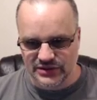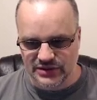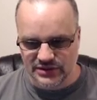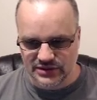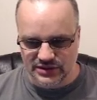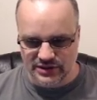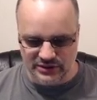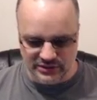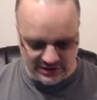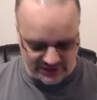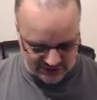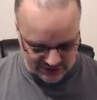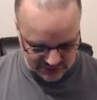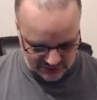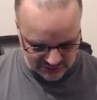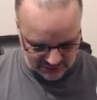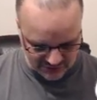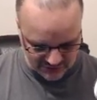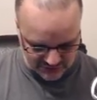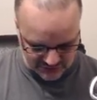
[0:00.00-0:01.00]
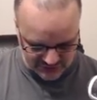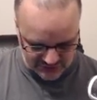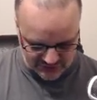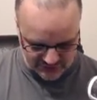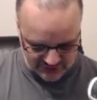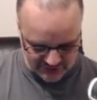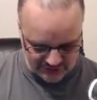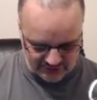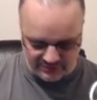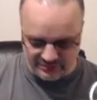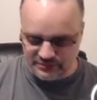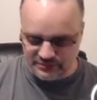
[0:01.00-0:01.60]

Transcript: So let's call you full screen.